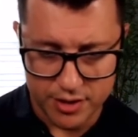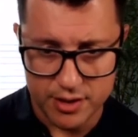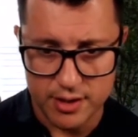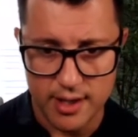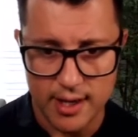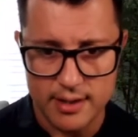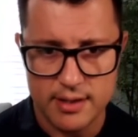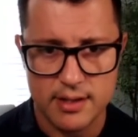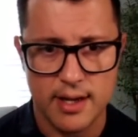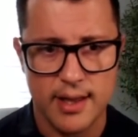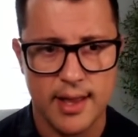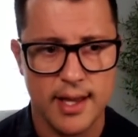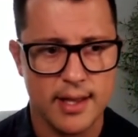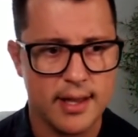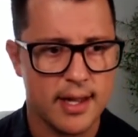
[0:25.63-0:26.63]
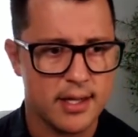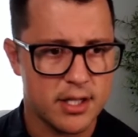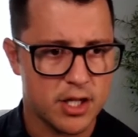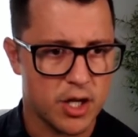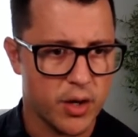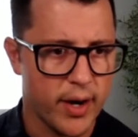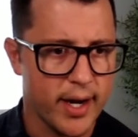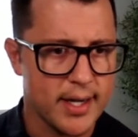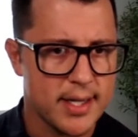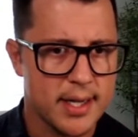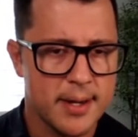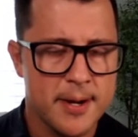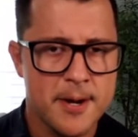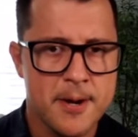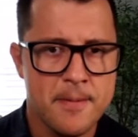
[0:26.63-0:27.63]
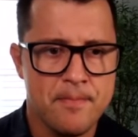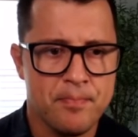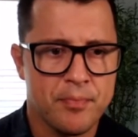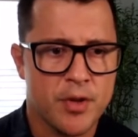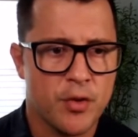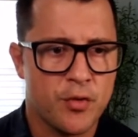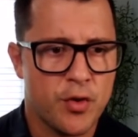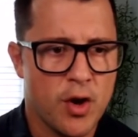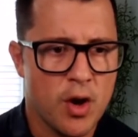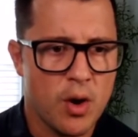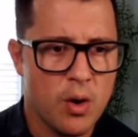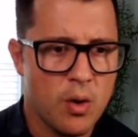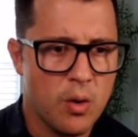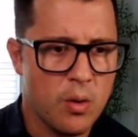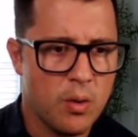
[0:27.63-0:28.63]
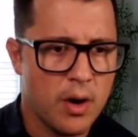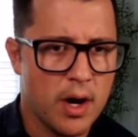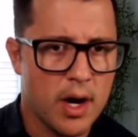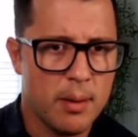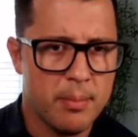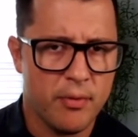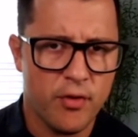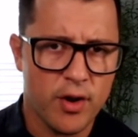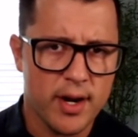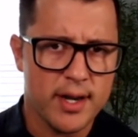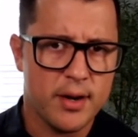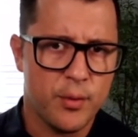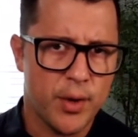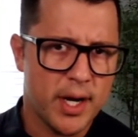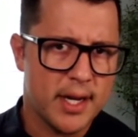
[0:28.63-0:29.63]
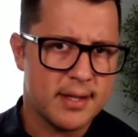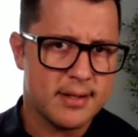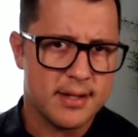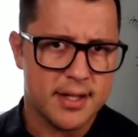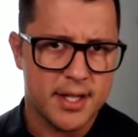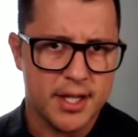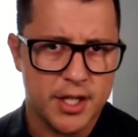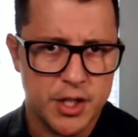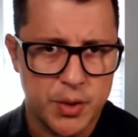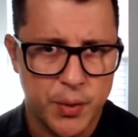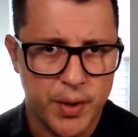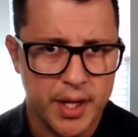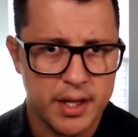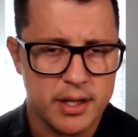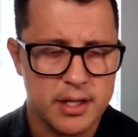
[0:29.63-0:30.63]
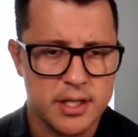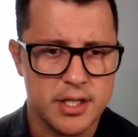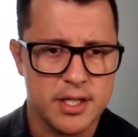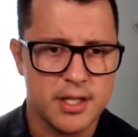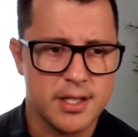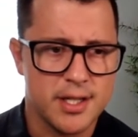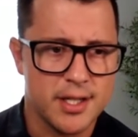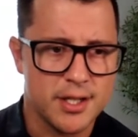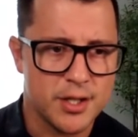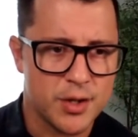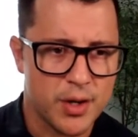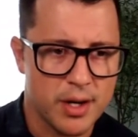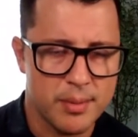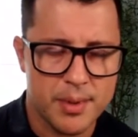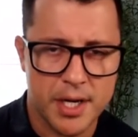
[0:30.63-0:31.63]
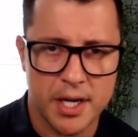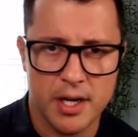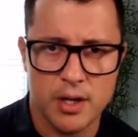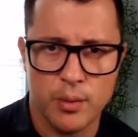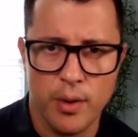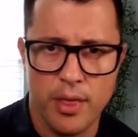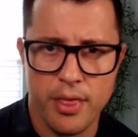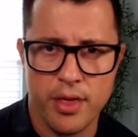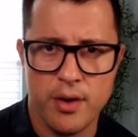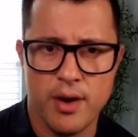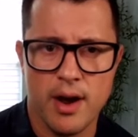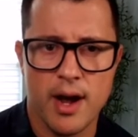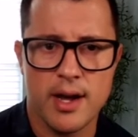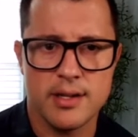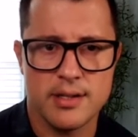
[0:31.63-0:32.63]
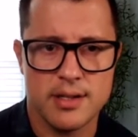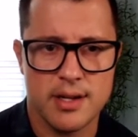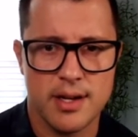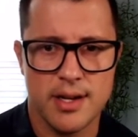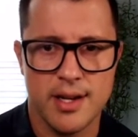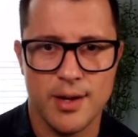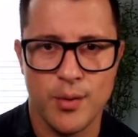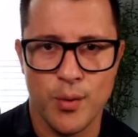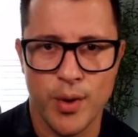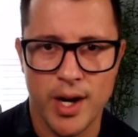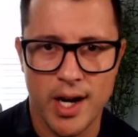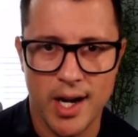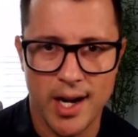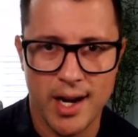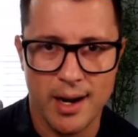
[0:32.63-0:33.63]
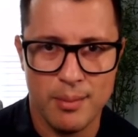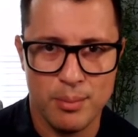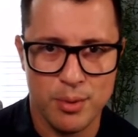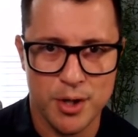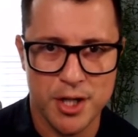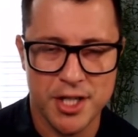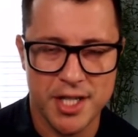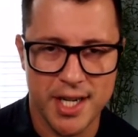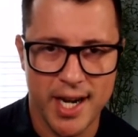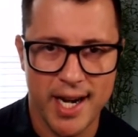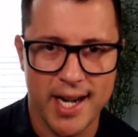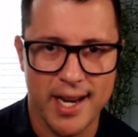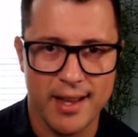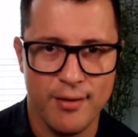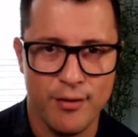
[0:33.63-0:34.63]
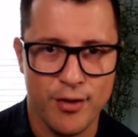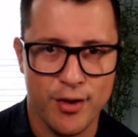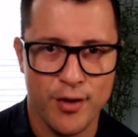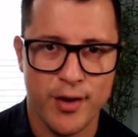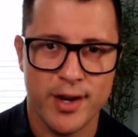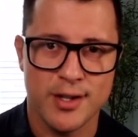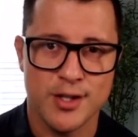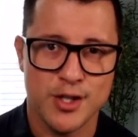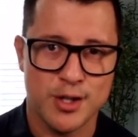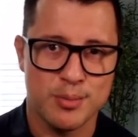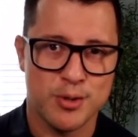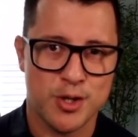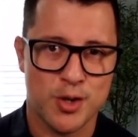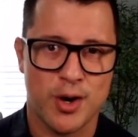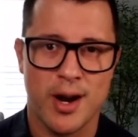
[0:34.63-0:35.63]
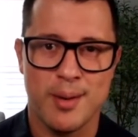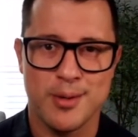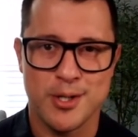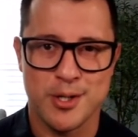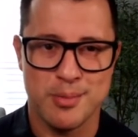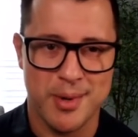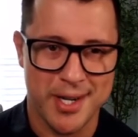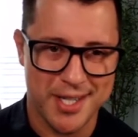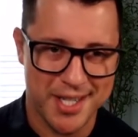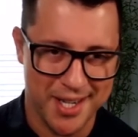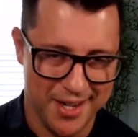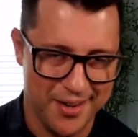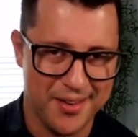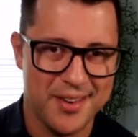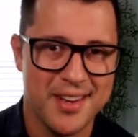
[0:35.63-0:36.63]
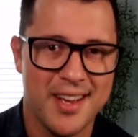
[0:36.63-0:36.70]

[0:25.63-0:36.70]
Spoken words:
Yes, I think that's great. So before I really start doing the script here with you guys, I really appreciate if you can subscribe to my channel.